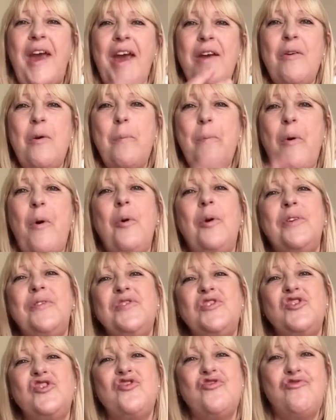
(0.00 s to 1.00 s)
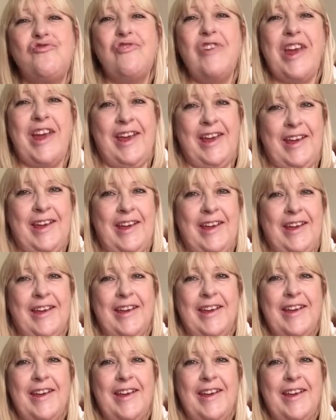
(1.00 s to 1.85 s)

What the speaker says: how a ball of string